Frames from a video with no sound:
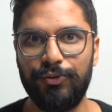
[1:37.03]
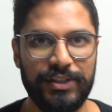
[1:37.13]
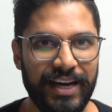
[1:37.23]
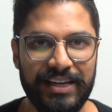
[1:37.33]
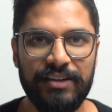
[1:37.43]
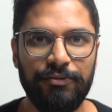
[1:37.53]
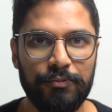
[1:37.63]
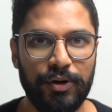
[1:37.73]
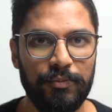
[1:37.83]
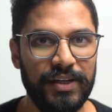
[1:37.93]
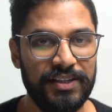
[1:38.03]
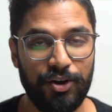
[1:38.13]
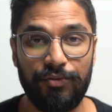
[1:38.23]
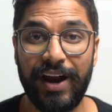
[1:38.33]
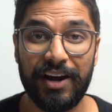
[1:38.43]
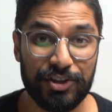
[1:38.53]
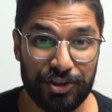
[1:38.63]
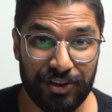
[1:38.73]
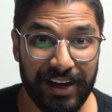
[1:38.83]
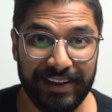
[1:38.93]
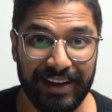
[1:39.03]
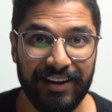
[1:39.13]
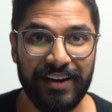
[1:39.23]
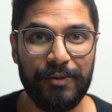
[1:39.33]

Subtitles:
or 10 different properties around Australia